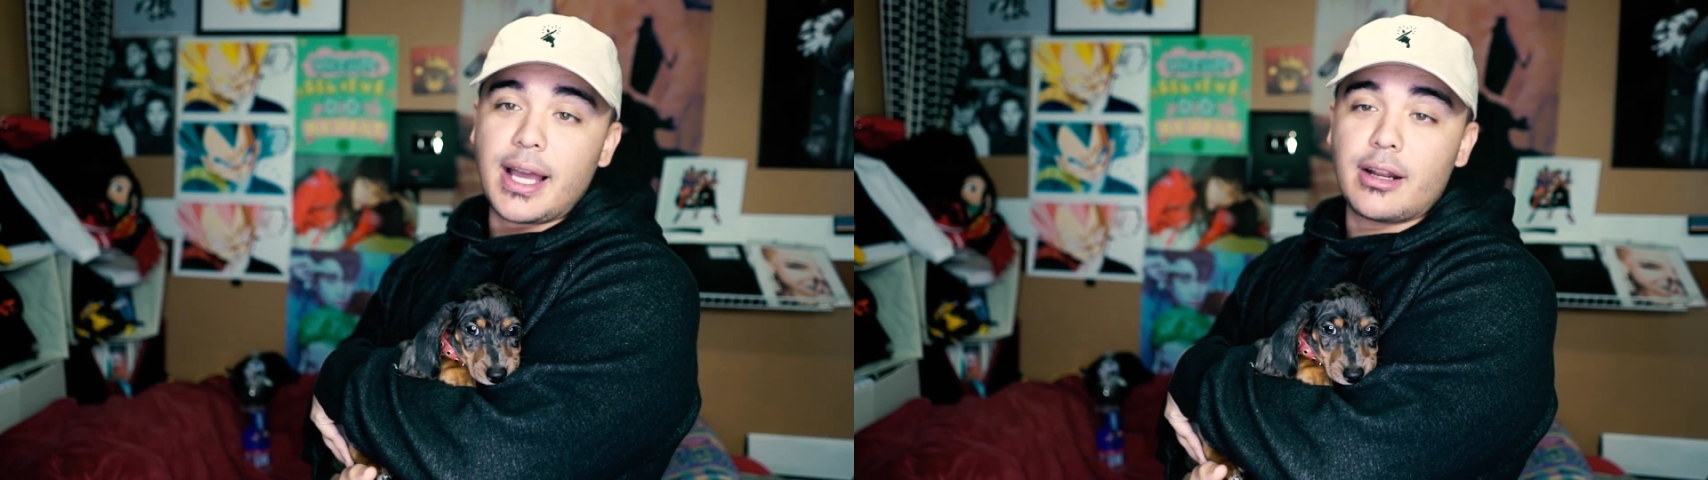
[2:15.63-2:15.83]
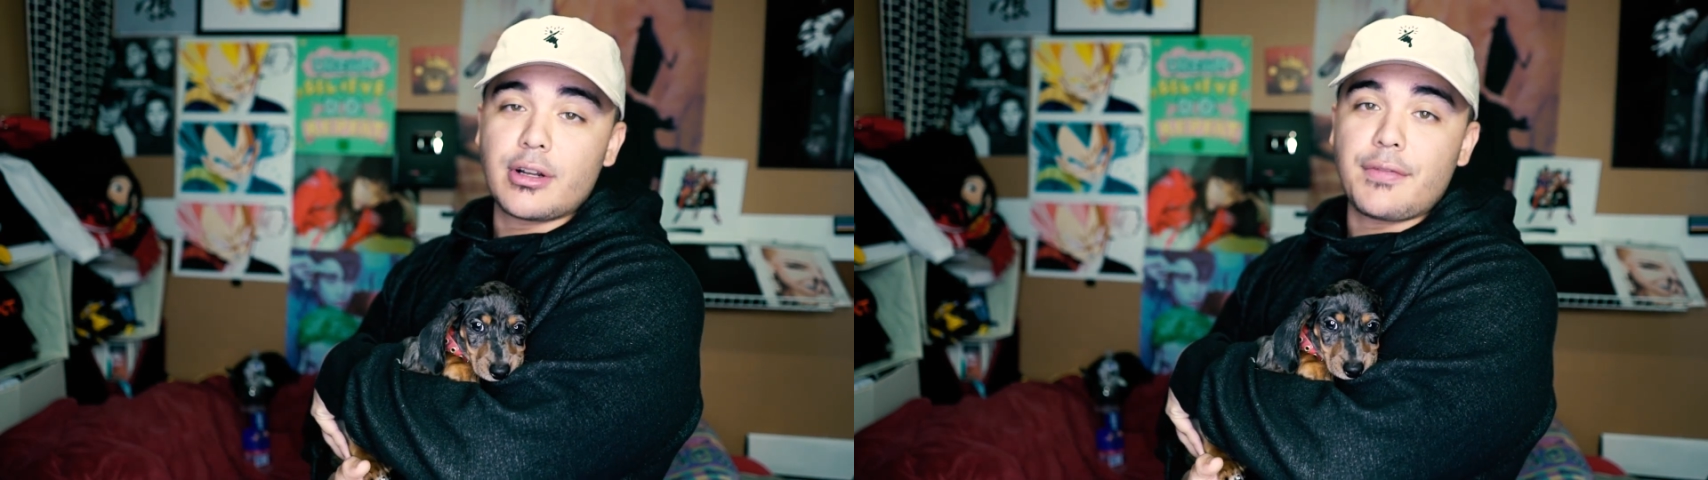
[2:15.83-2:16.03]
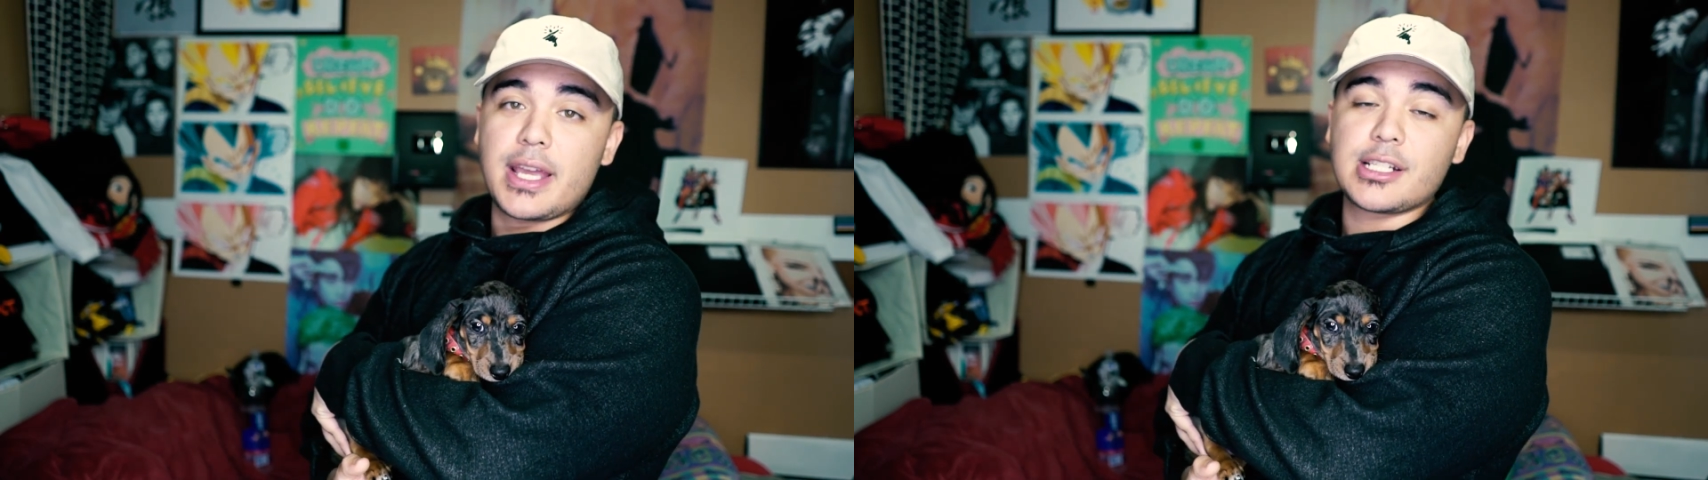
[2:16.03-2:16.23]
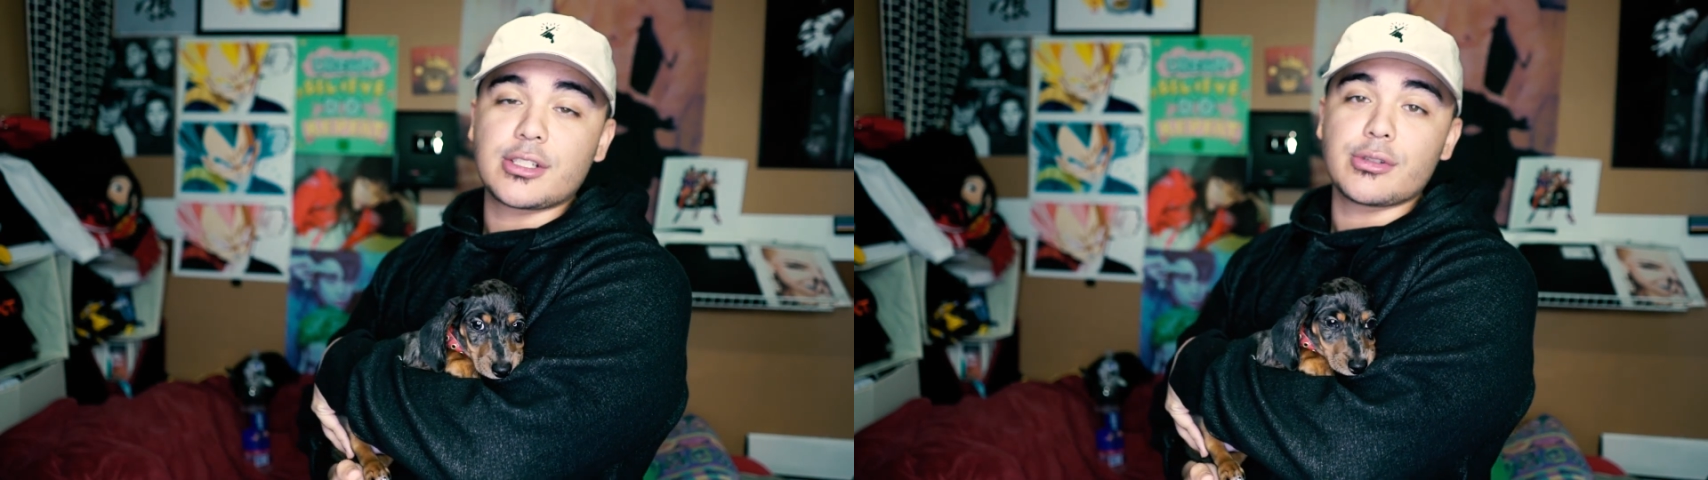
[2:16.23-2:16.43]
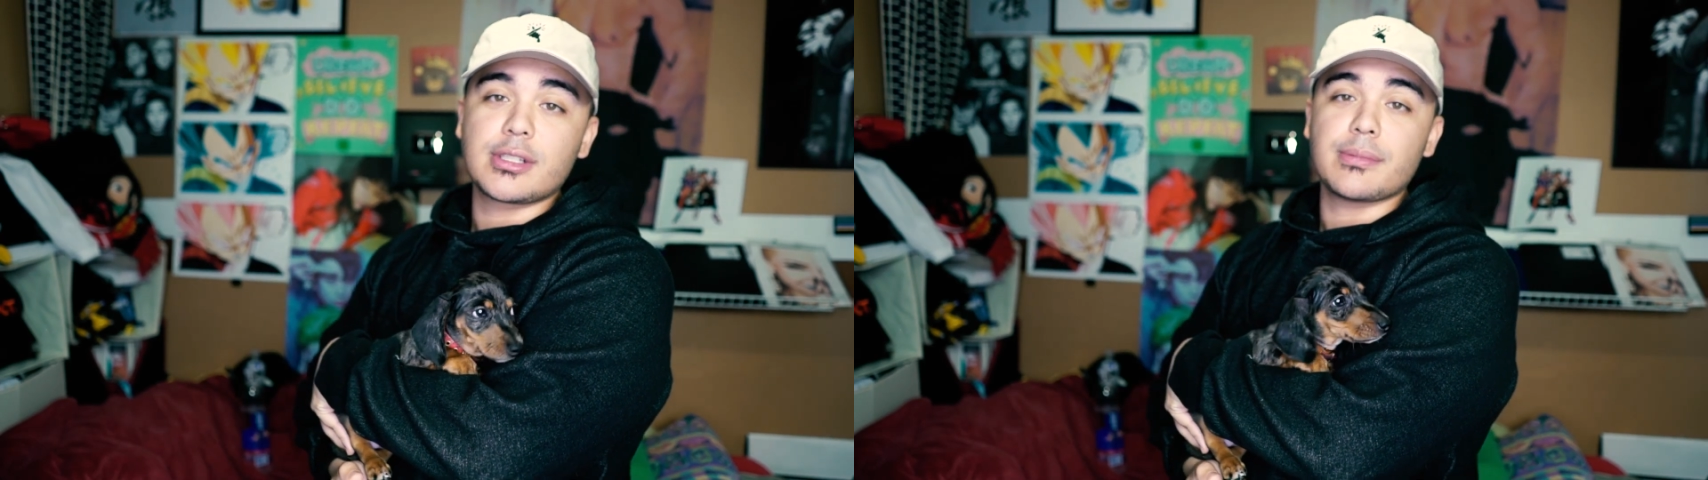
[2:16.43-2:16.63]
I don't know if I
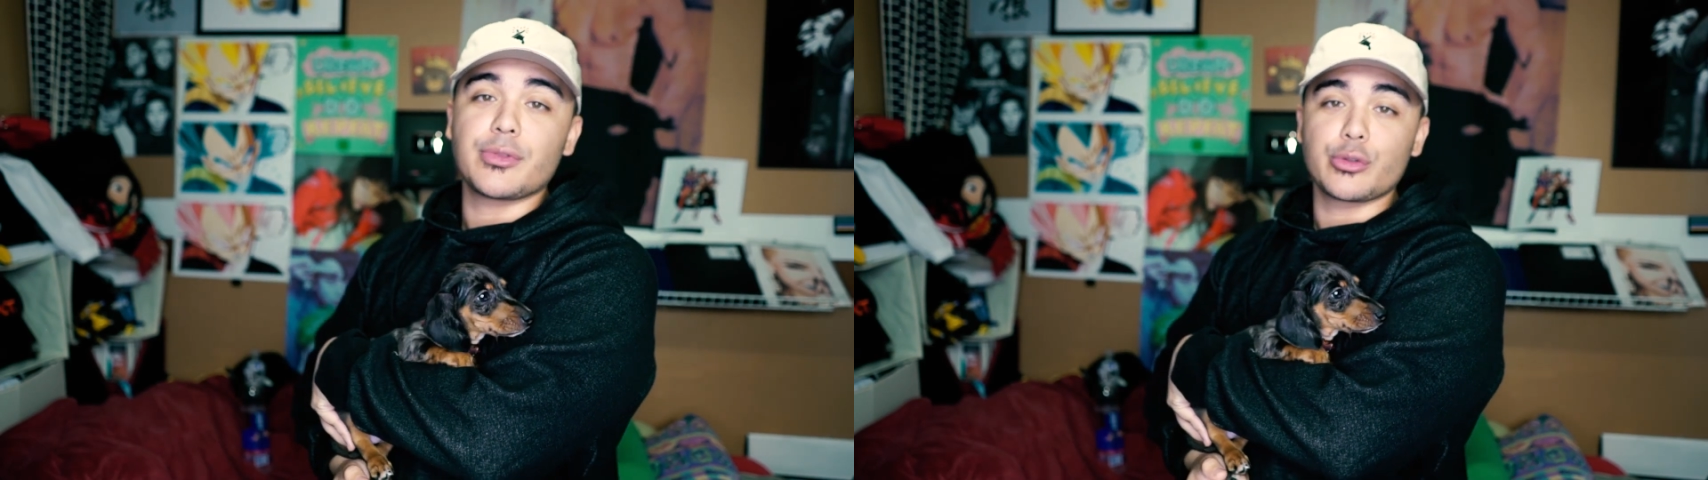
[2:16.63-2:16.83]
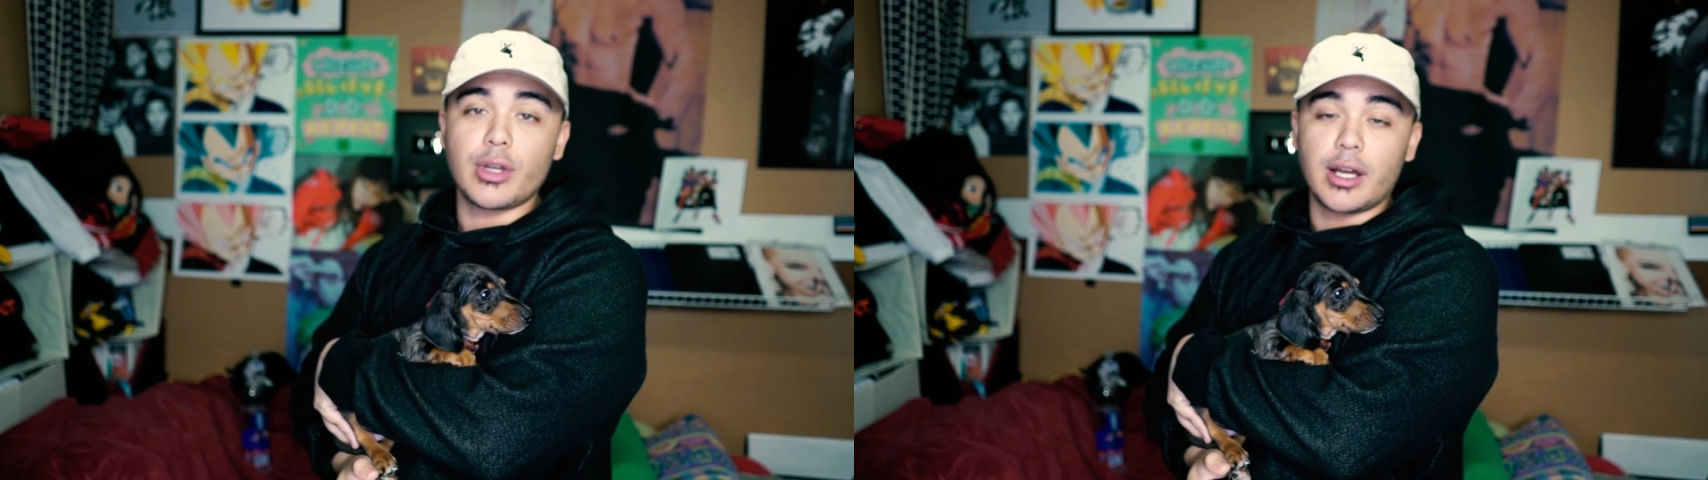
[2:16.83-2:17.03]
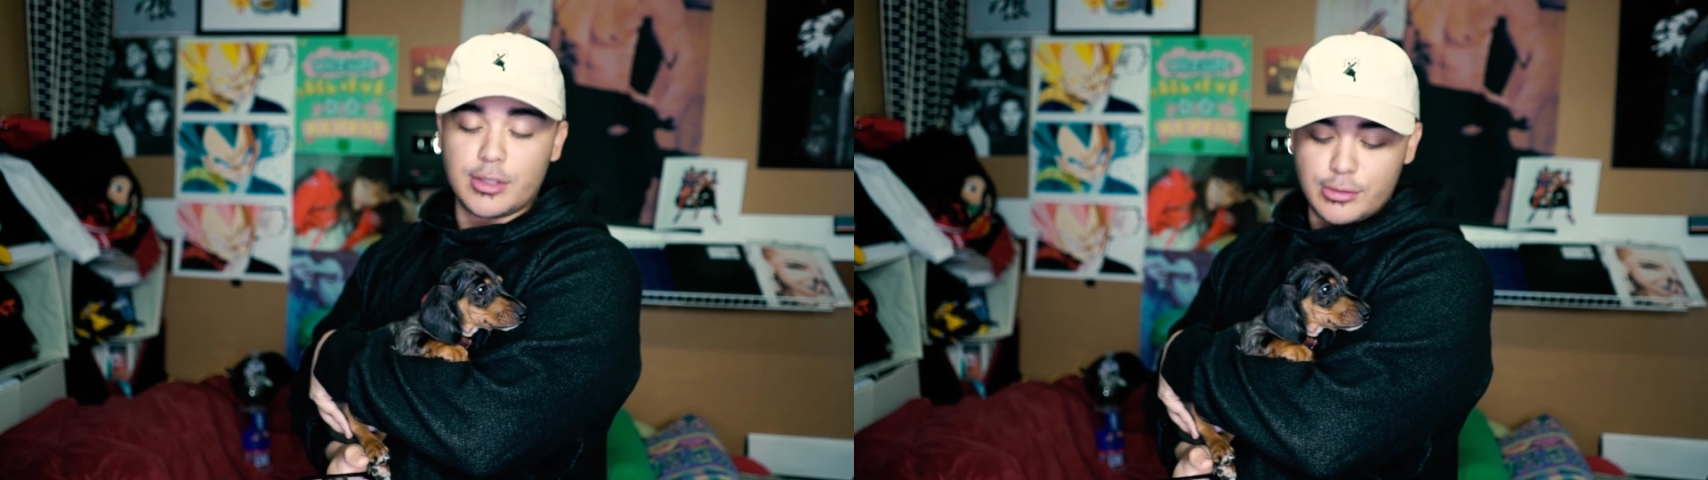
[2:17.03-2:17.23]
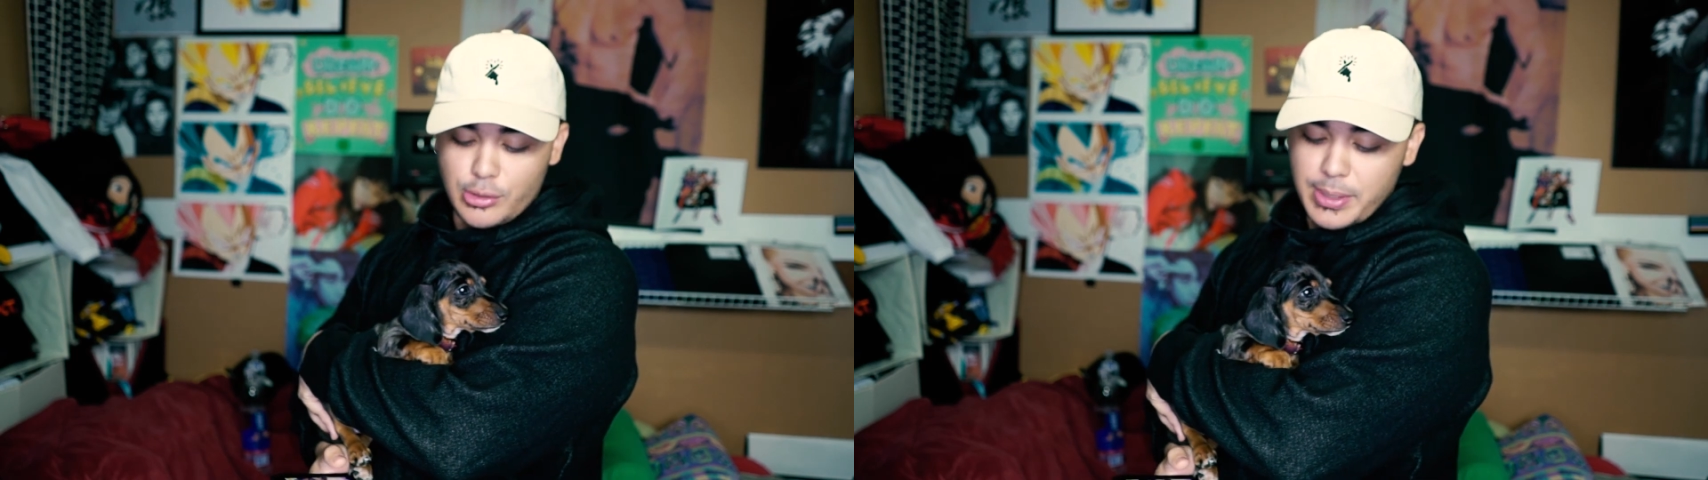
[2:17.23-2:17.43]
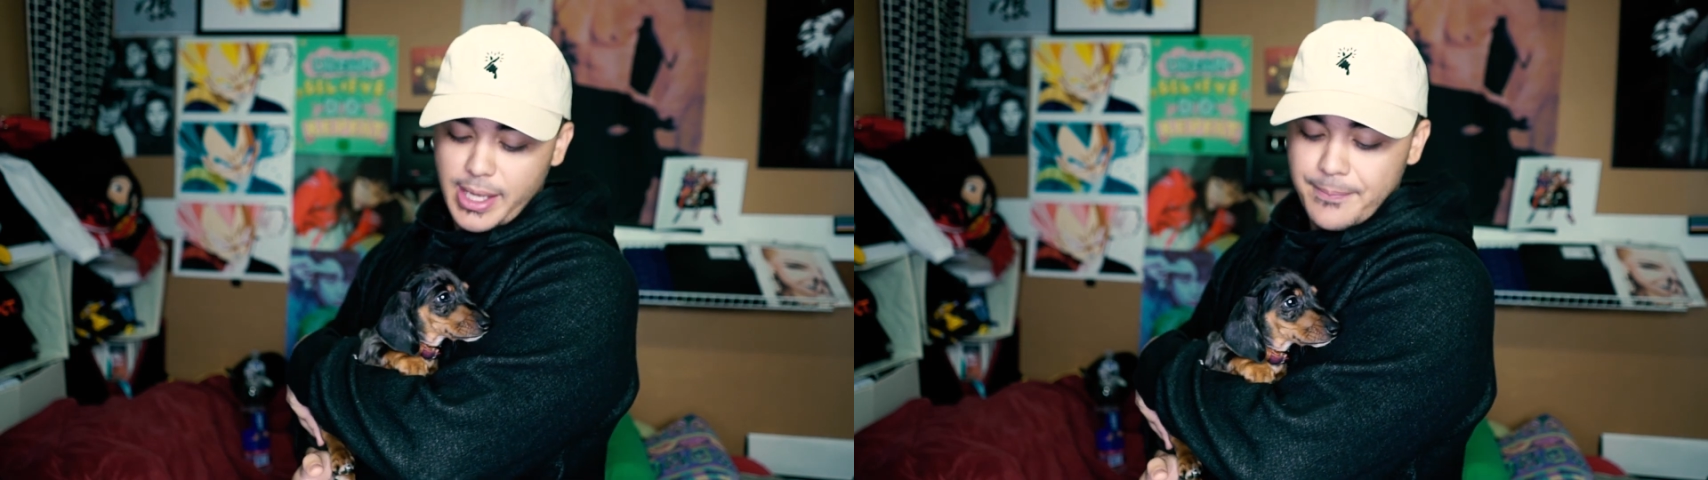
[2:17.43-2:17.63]
introduced him through on
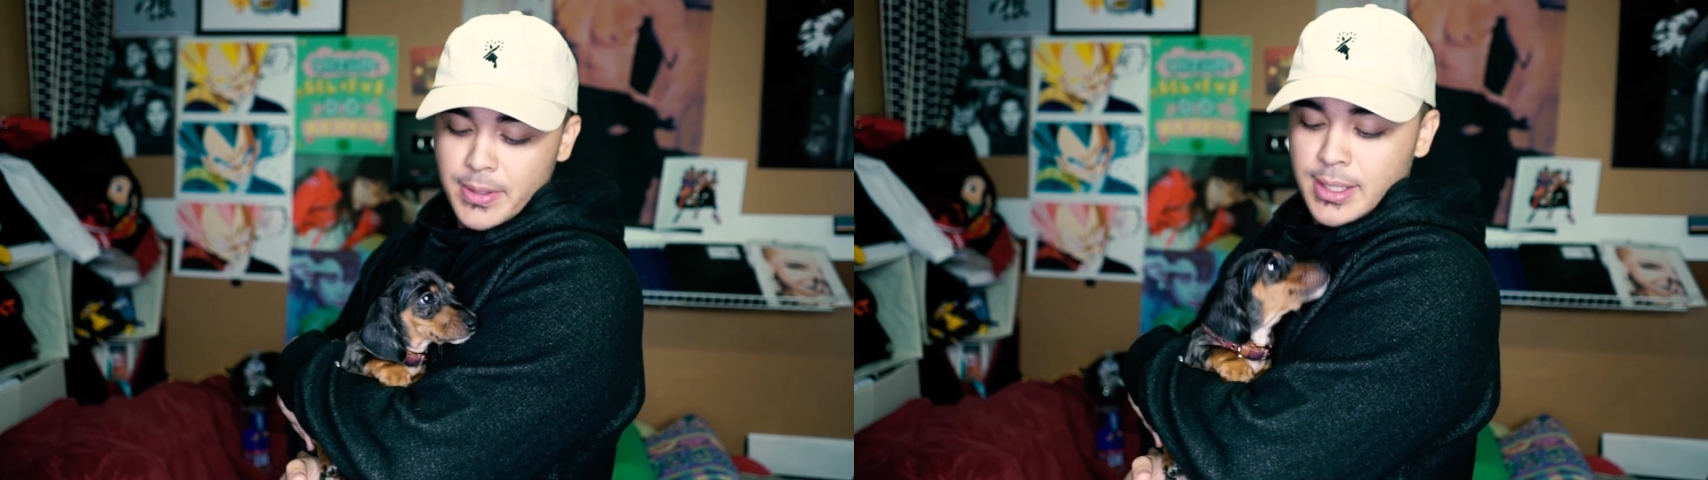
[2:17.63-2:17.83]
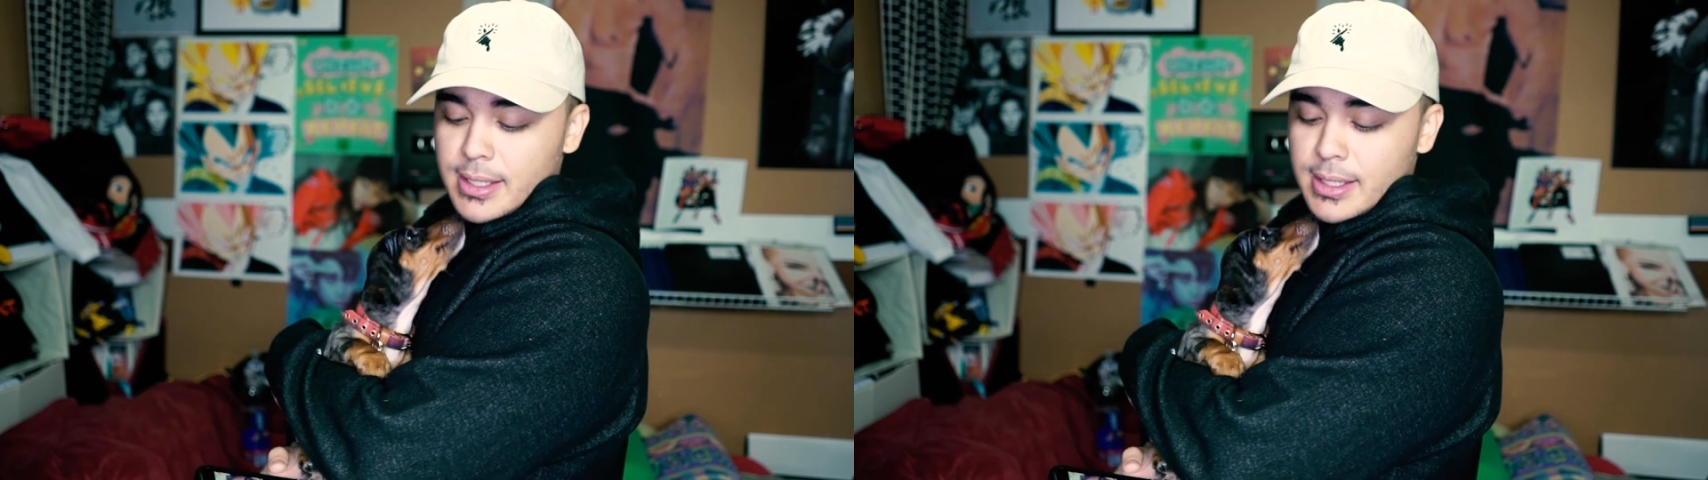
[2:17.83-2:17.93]
YouTube yet.